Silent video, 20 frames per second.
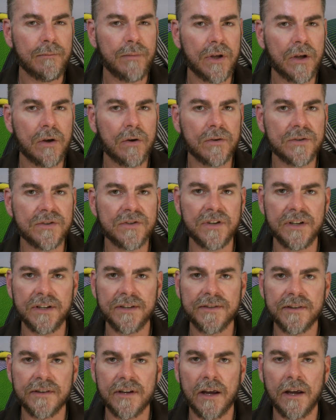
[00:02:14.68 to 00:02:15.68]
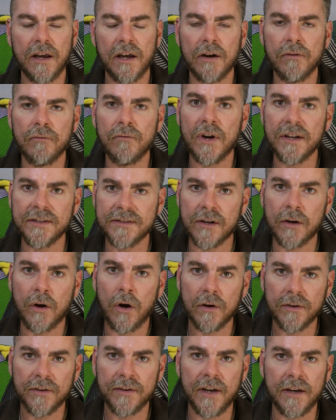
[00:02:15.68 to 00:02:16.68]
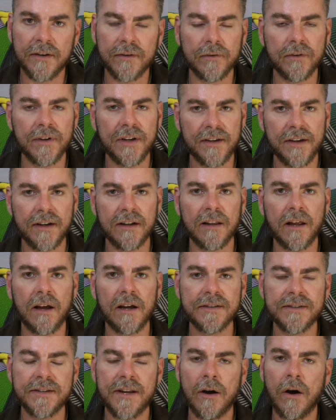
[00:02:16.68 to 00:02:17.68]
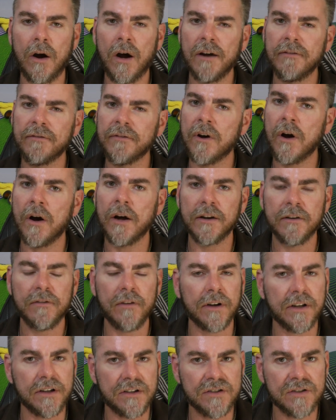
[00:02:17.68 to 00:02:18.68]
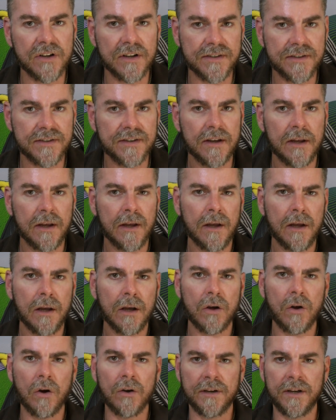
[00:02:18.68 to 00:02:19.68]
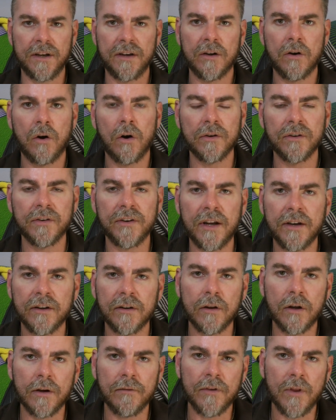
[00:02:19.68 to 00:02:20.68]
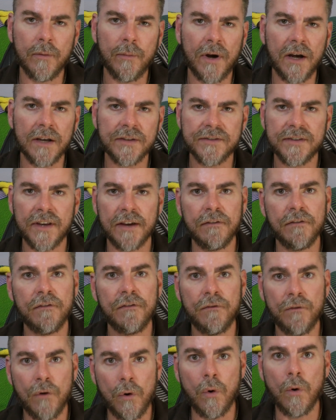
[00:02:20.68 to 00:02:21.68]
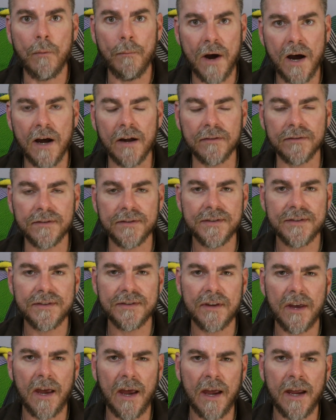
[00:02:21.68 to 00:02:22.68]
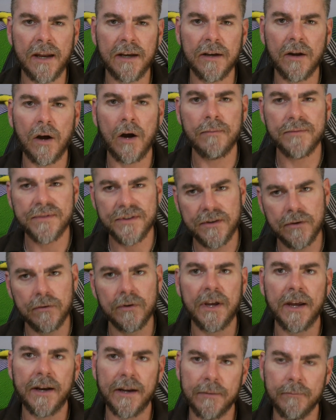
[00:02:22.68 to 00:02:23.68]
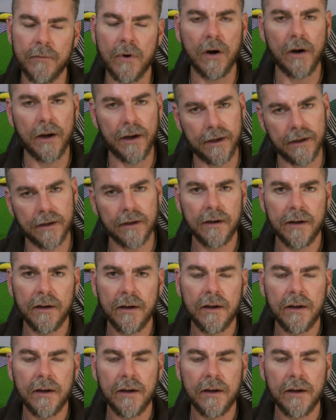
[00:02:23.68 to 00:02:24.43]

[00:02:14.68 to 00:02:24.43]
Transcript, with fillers: because she's uh, runs a continental knitting class. Now, I've kind of only just gotten into Continental over the past, say, four months, and I'm still getting my